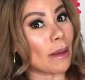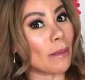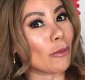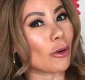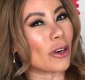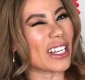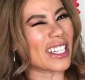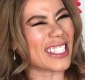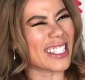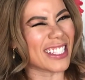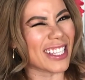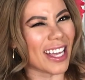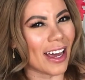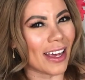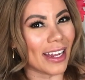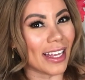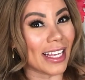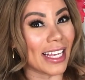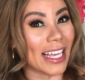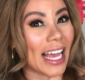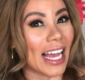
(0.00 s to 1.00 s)
more
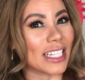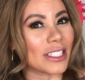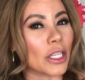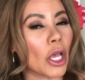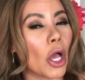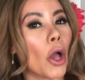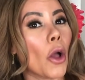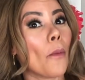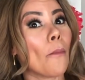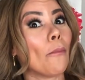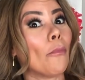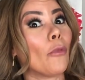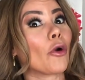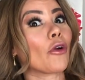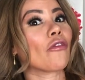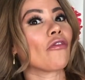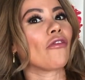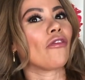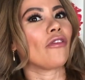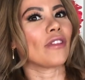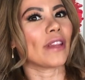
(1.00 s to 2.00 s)
exotic. It has more
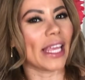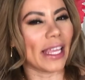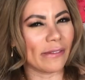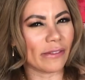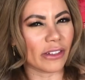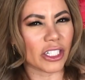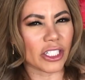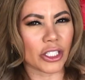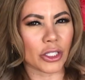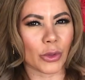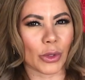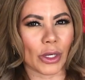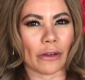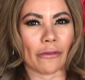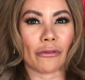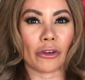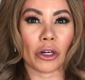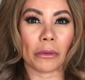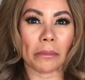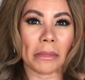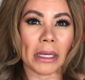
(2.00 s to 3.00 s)
flavor to it.
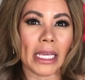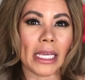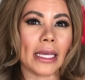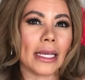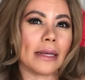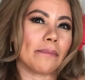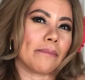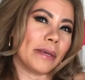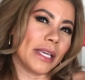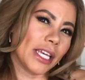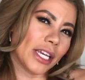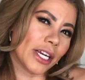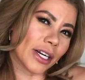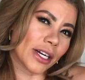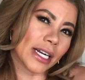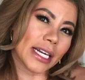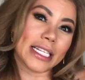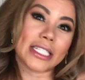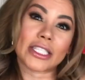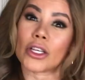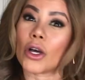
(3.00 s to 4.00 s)
For me, beer,
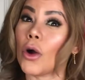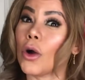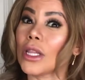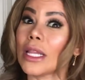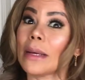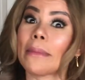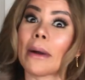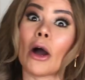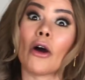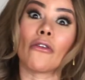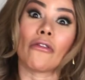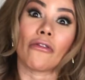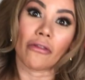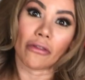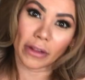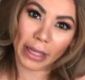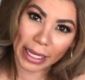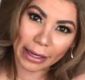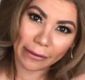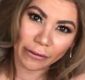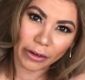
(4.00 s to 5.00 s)
it's all about
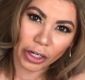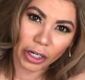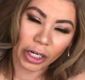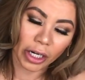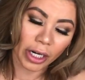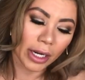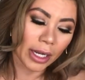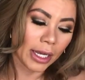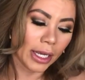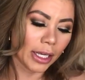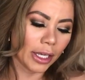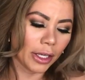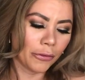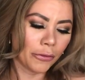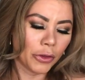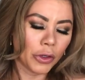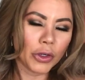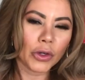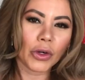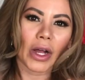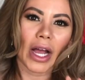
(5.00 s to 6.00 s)
flavor. If
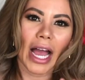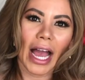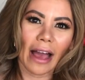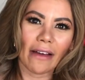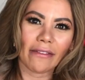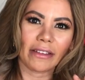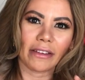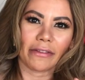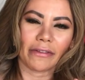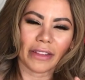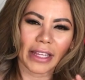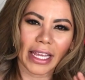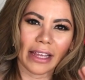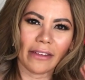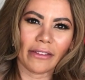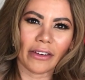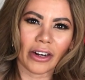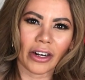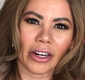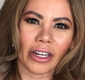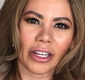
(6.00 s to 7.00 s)
you don't have the
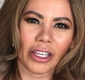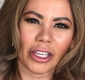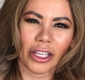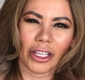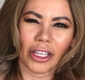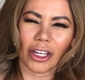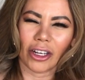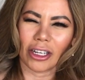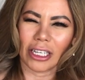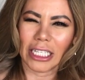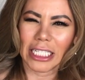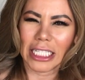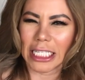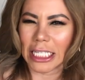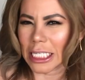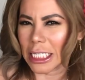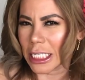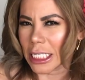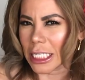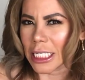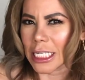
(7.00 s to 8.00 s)
flavor, it's
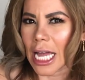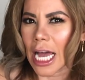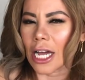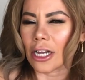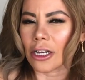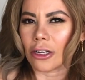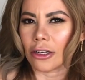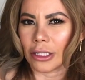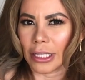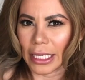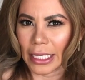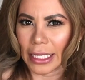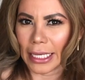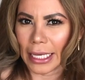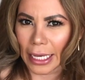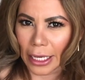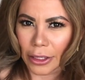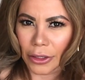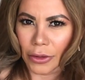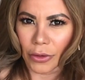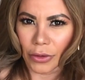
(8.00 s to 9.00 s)
just not gonna
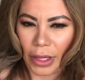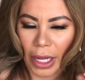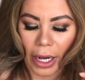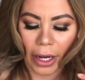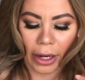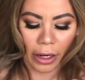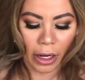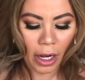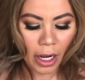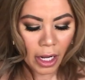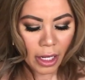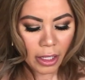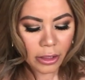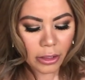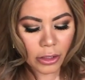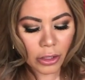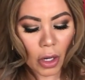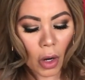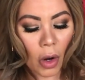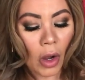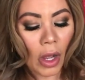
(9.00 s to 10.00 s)
get you there.
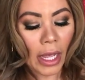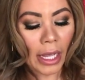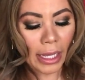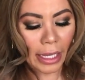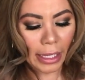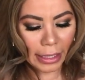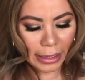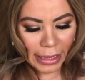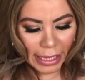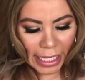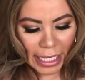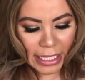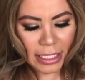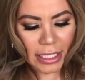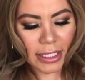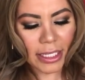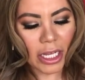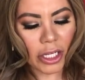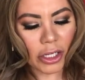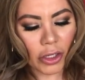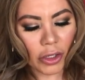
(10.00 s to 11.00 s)
So this is
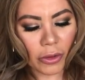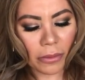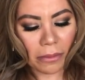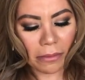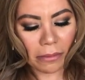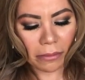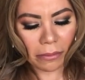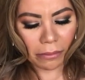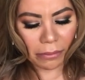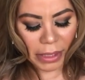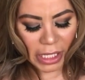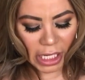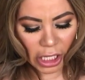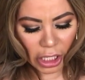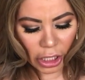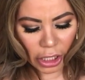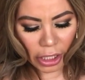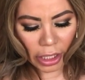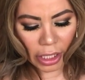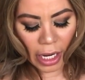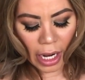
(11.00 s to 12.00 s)
a good
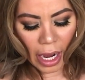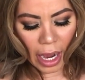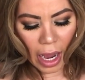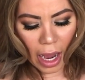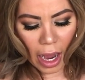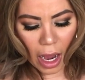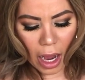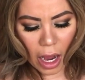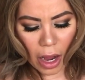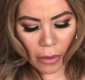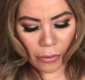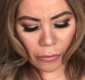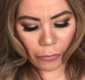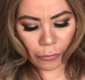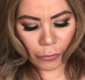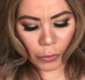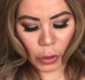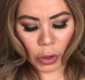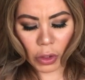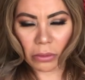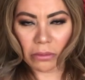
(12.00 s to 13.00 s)
beer
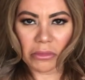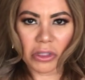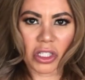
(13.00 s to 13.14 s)
for,